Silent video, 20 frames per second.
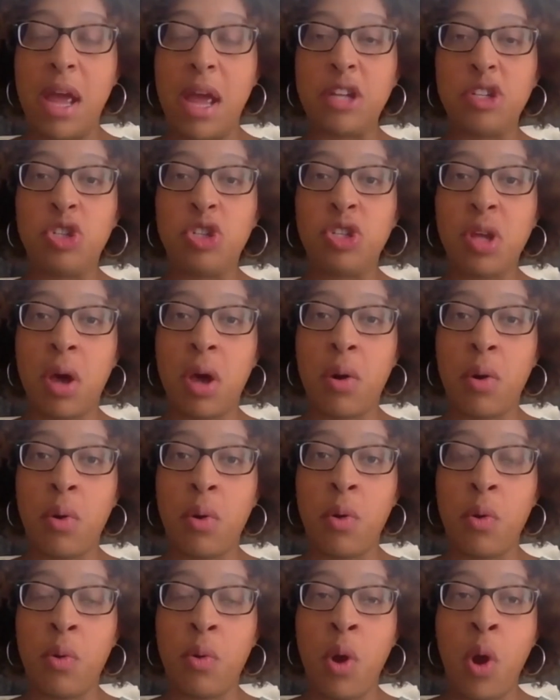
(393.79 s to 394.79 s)
And
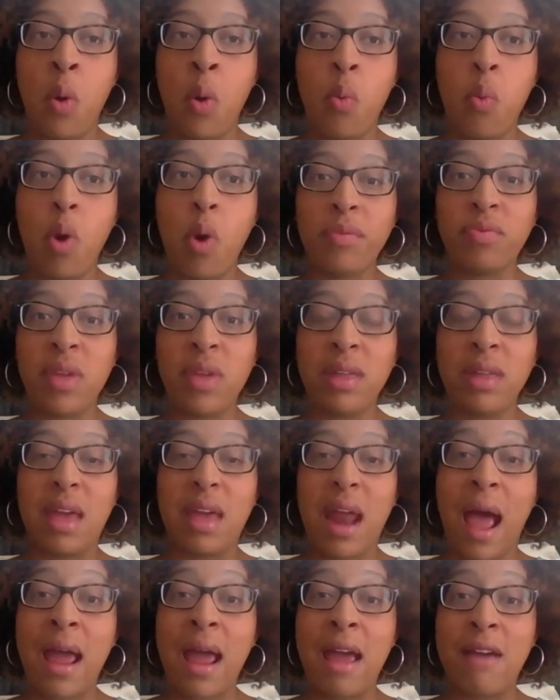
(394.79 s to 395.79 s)
so one thing
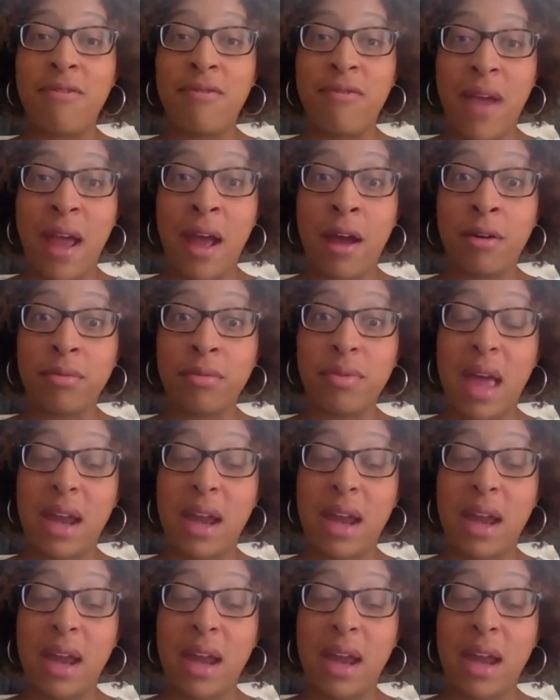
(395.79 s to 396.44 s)
that I have found,